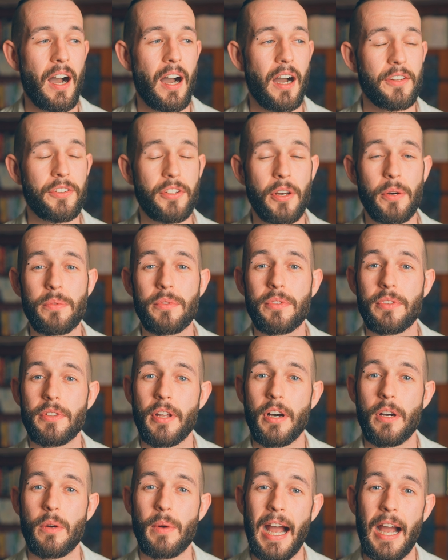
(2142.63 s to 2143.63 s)
I don't
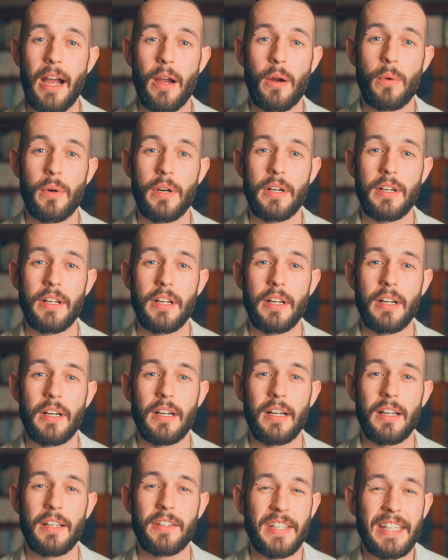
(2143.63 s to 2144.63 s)
know how
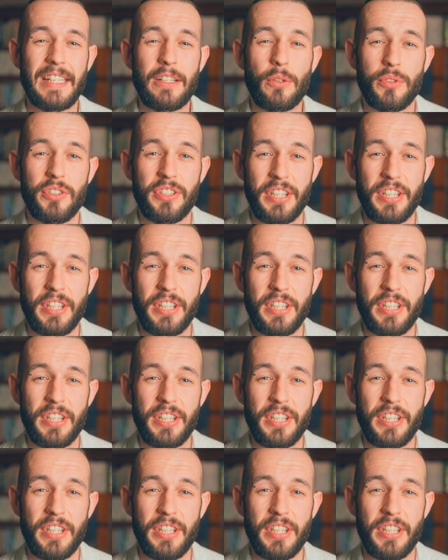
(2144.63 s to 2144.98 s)
a single